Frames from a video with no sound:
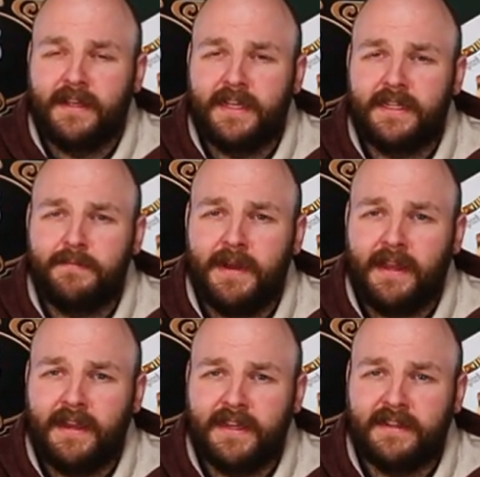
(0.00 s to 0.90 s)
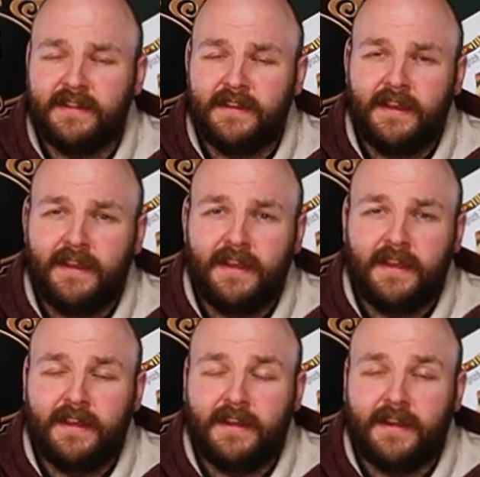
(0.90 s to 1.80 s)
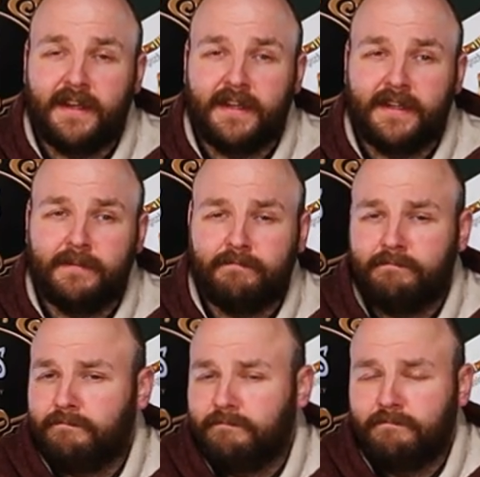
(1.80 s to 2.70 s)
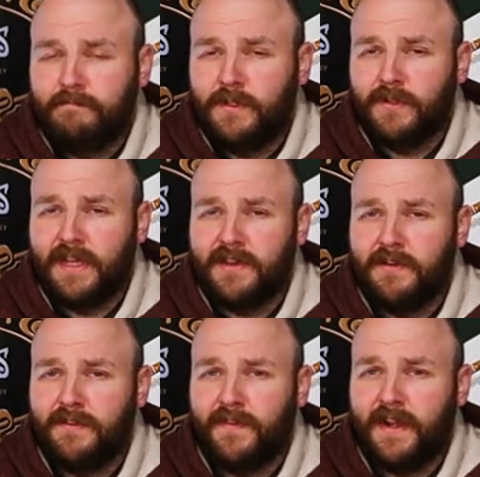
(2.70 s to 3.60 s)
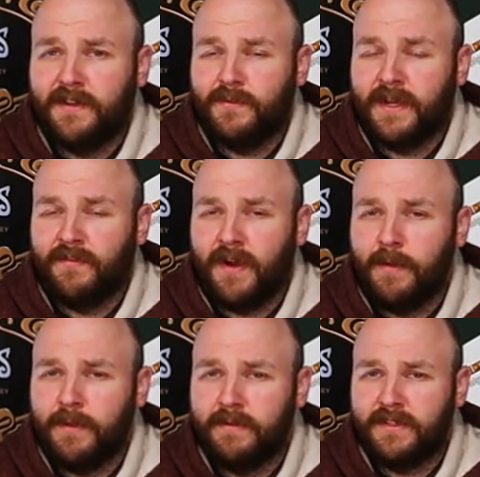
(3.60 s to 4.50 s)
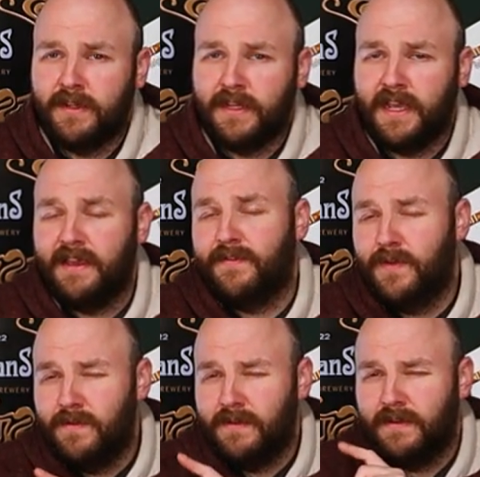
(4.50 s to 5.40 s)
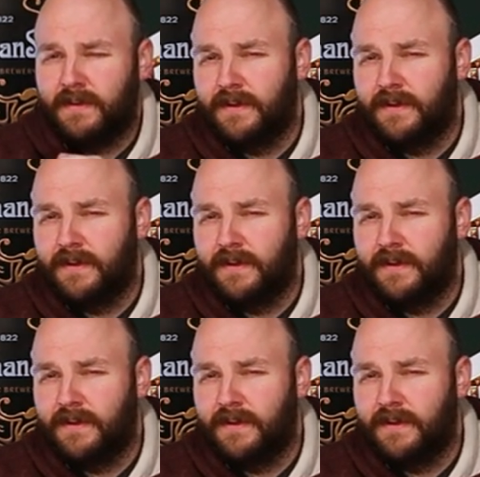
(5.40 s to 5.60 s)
hit the bell icon. You'll get notified whenever I upload something, if you